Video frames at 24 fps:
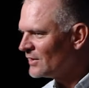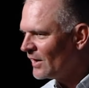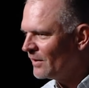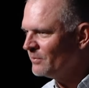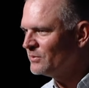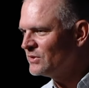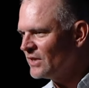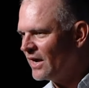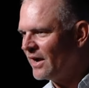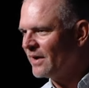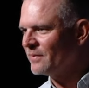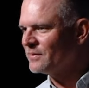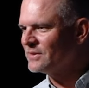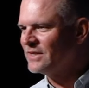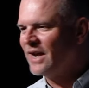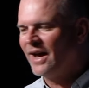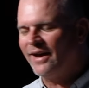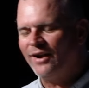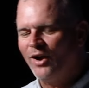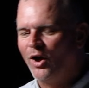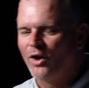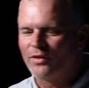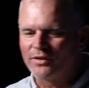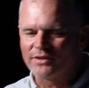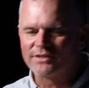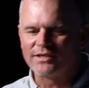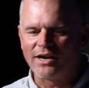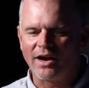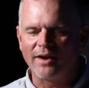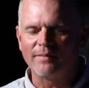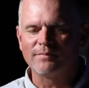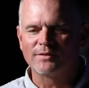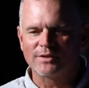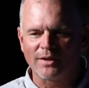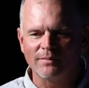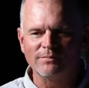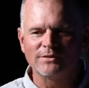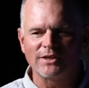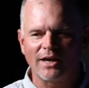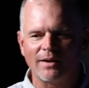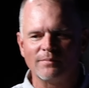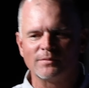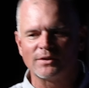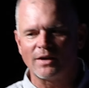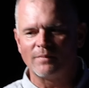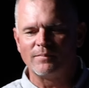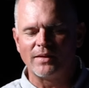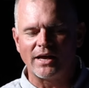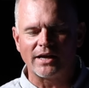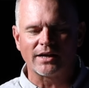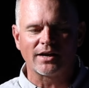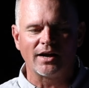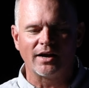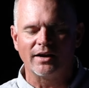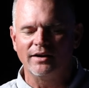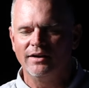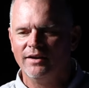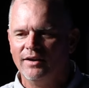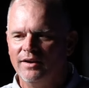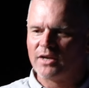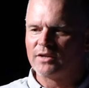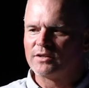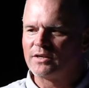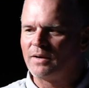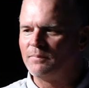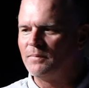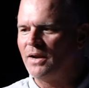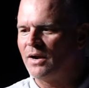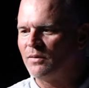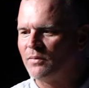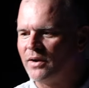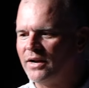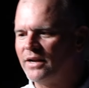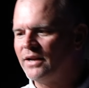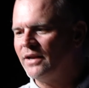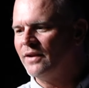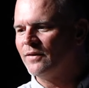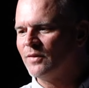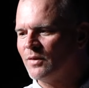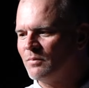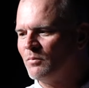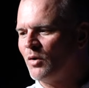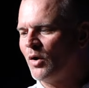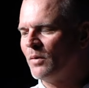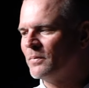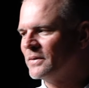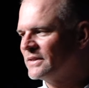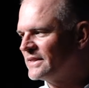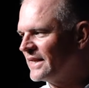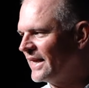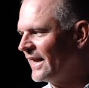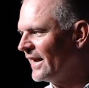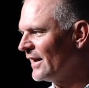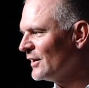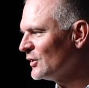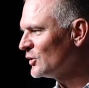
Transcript: sometimes, not all the time. Sometimes I'm that guy because I'm not ready in the moment to